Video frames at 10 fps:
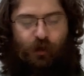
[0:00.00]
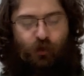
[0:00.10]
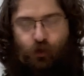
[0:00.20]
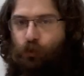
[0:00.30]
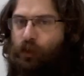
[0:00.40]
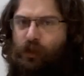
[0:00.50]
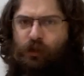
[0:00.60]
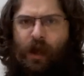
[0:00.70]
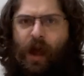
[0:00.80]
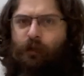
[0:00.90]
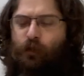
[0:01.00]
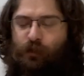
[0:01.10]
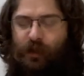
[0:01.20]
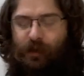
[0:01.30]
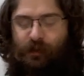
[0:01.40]
You can have your
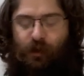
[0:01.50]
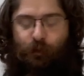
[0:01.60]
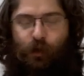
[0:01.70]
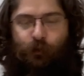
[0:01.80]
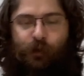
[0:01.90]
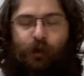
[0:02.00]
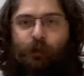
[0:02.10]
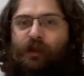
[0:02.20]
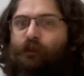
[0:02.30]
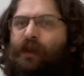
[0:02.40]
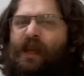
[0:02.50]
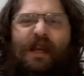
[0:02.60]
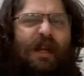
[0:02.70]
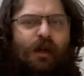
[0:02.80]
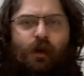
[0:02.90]
second set of butterfly wings be
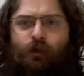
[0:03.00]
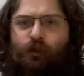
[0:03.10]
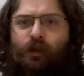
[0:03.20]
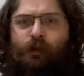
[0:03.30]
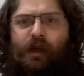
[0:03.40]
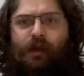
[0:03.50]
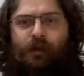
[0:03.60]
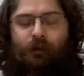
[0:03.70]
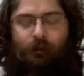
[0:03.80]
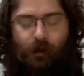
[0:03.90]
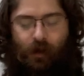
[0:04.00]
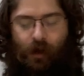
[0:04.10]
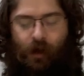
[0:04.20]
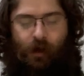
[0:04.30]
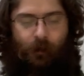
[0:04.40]
any color you like,
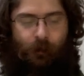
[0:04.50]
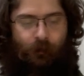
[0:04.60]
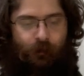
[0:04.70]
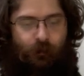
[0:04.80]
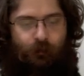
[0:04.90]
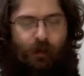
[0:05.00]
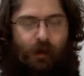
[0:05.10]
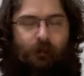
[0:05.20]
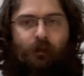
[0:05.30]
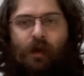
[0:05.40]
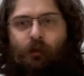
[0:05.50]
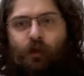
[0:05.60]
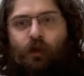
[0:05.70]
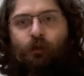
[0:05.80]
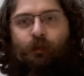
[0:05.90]
but I'm
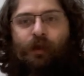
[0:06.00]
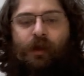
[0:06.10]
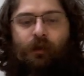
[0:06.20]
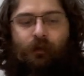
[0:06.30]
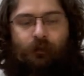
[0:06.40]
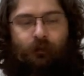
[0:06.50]
going to go with pink.